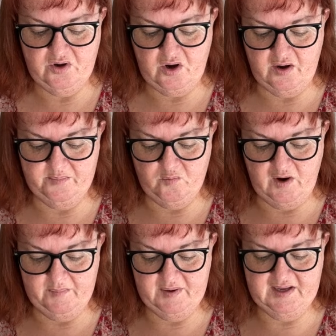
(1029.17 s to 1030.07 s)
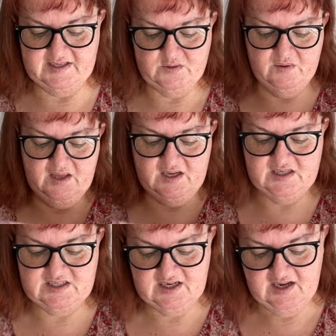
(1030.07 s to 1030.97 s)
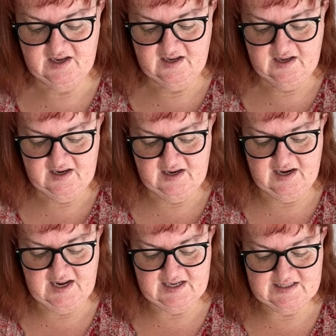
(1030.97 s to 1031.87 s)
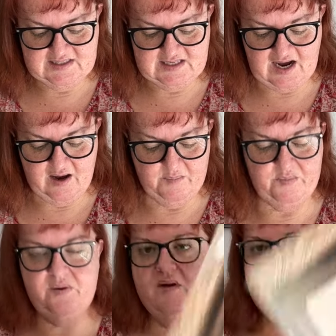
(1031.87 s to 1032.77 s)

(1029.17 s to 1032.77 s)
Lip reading: I'm quite pleased with it. Next up,